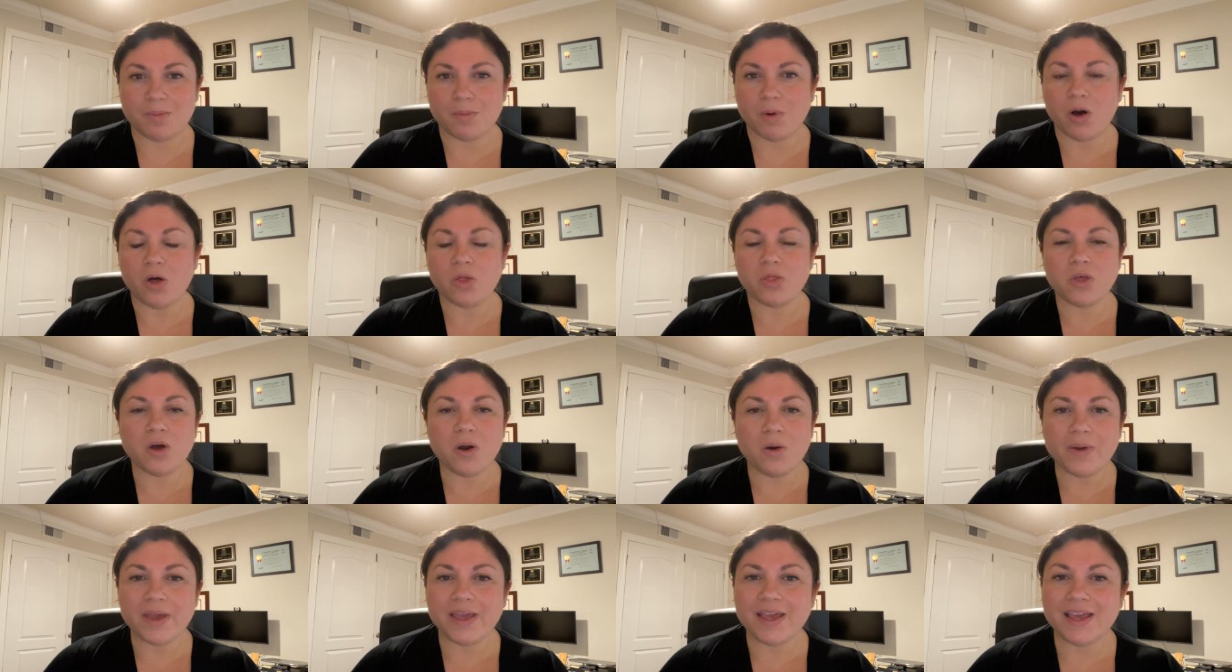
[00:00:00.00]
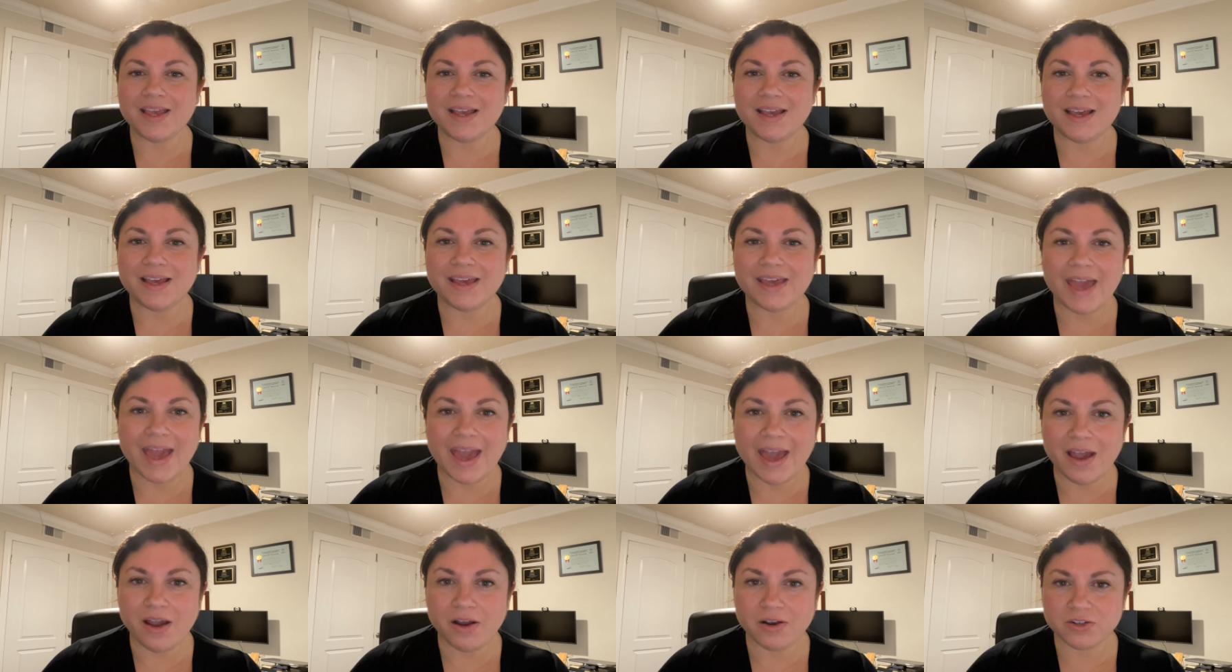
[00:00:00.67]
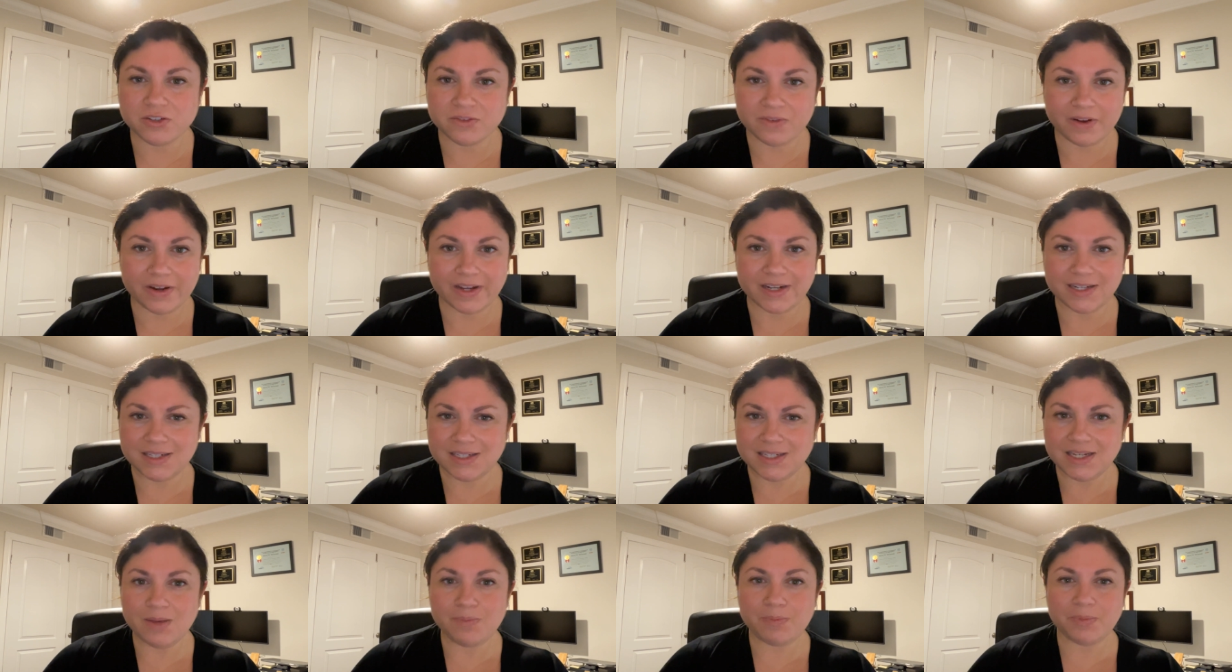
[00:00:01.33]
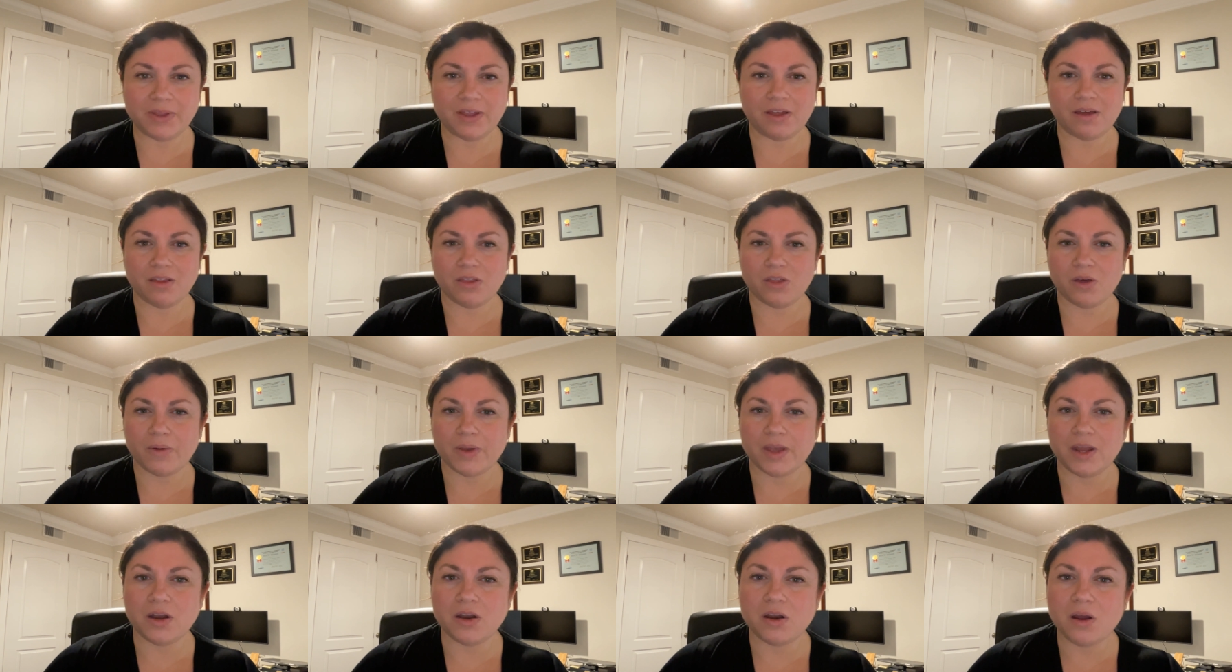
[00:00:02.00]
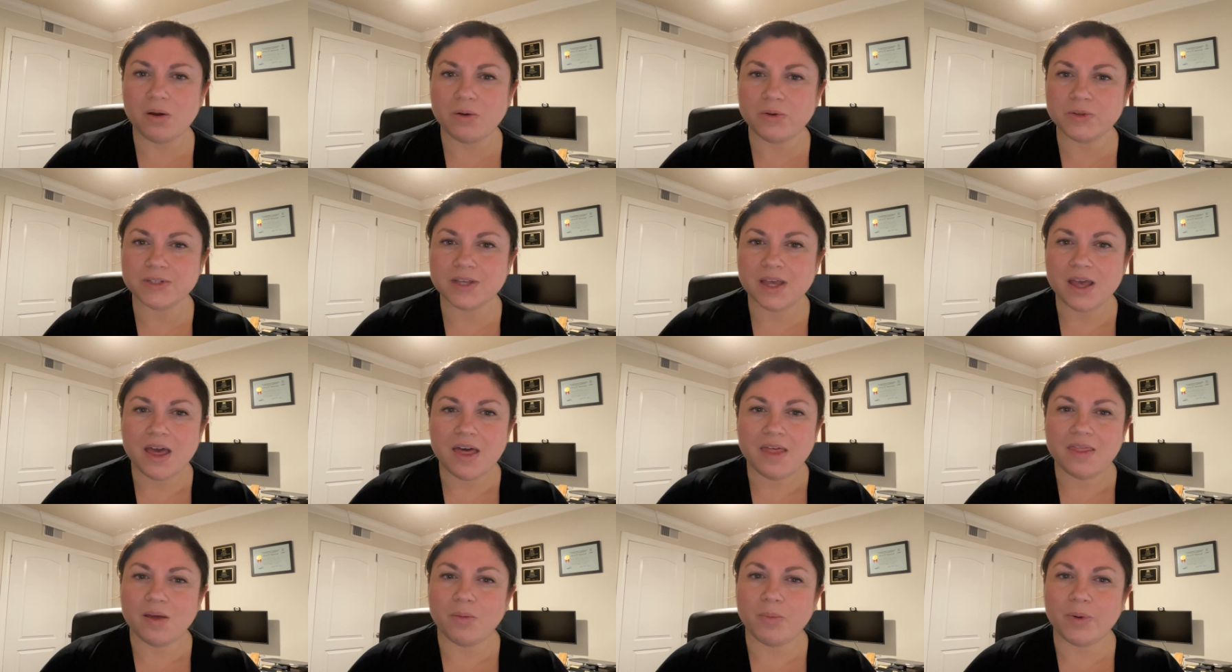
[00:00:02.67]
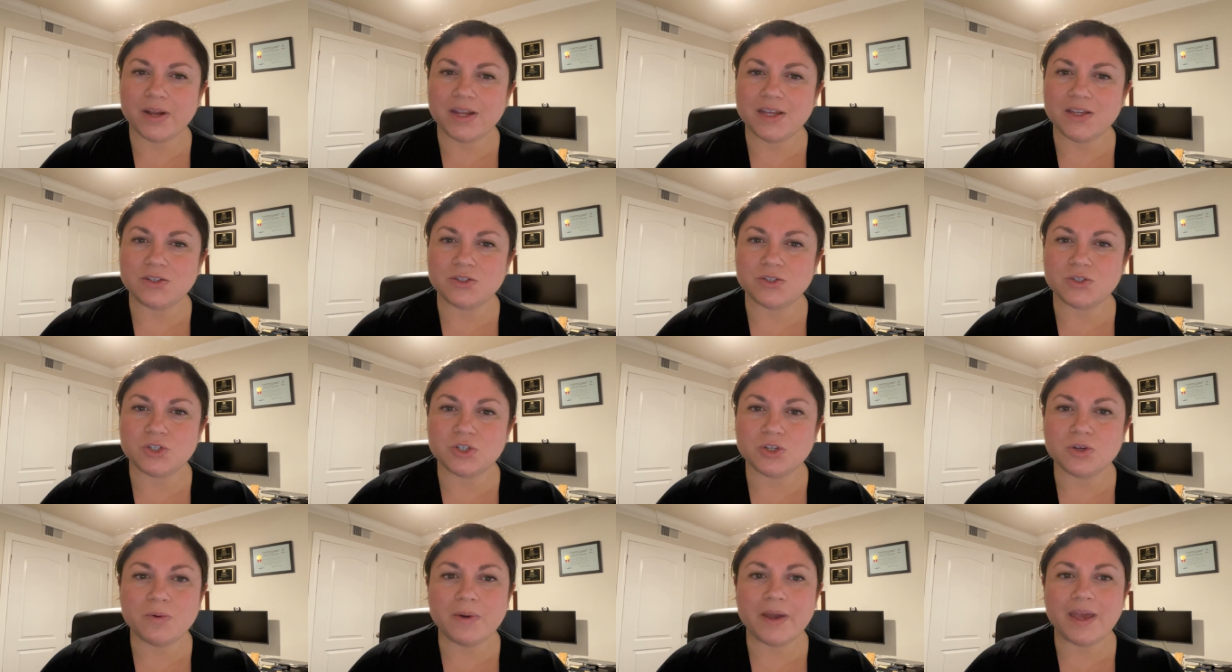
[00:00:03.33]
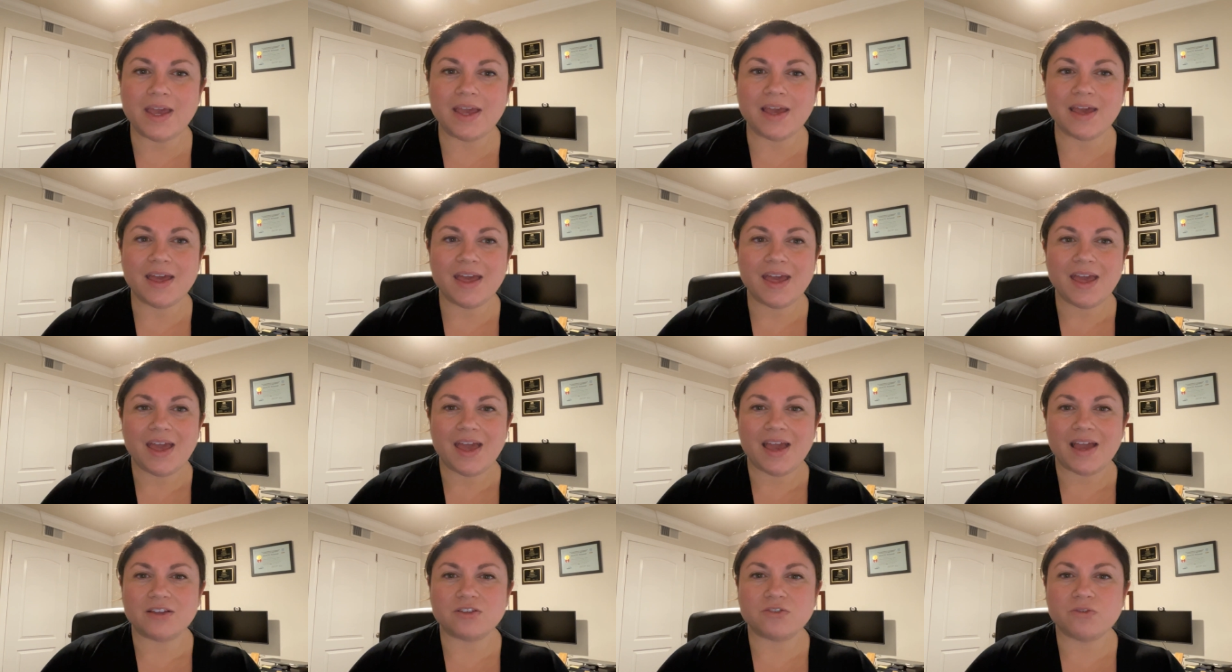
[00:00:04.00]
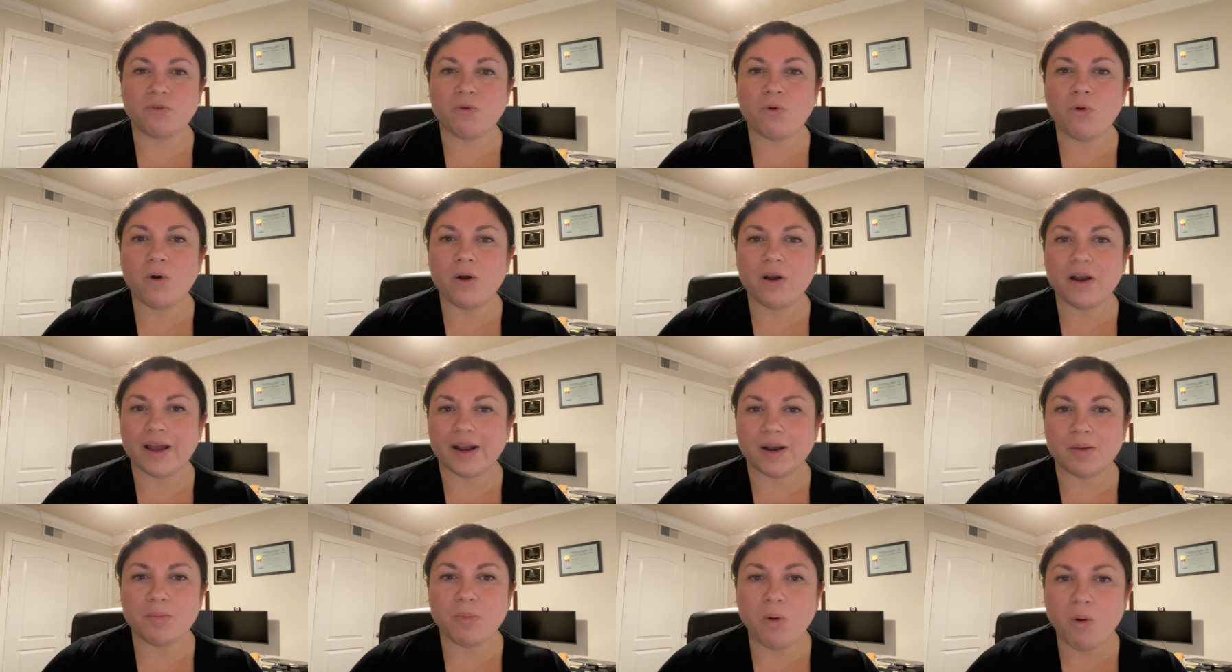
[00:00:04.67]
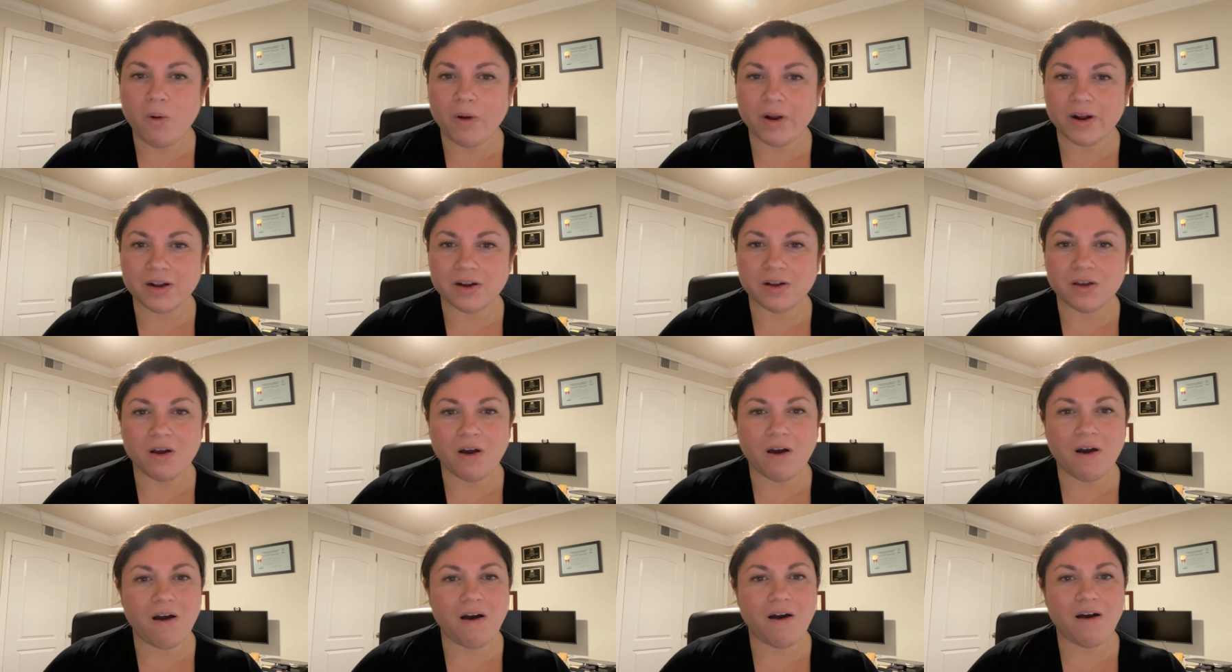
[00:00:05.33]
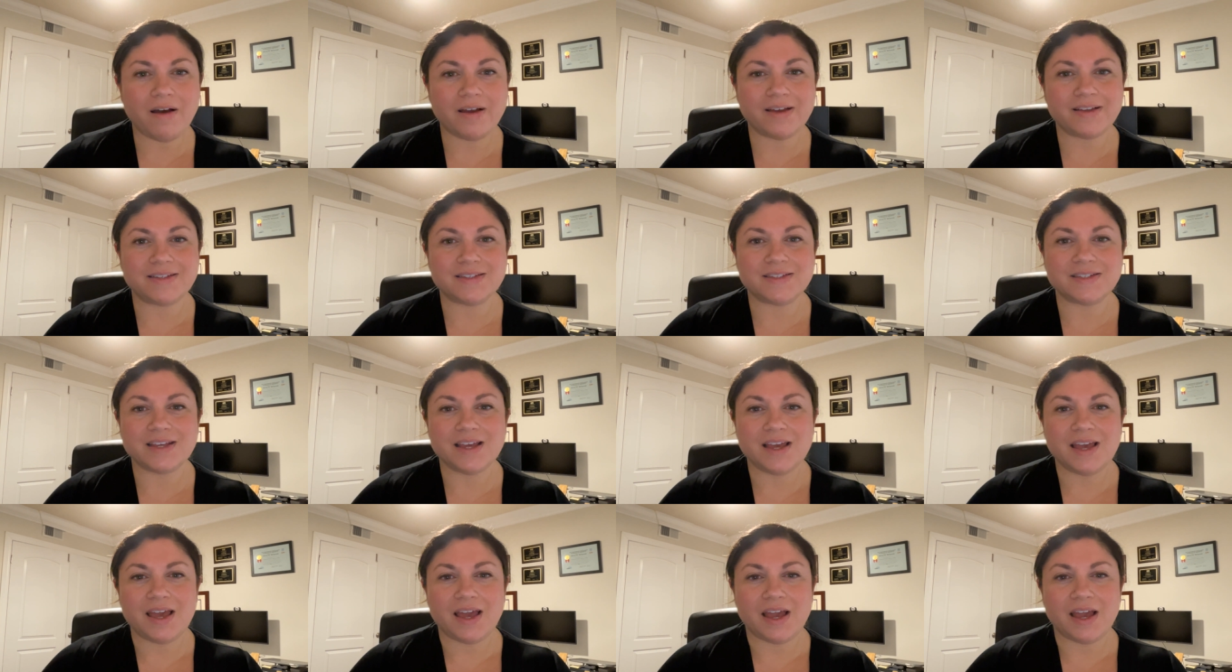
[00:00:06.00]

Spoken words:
Although he cares very deeply, although he knows that what he's doing is for an important cause,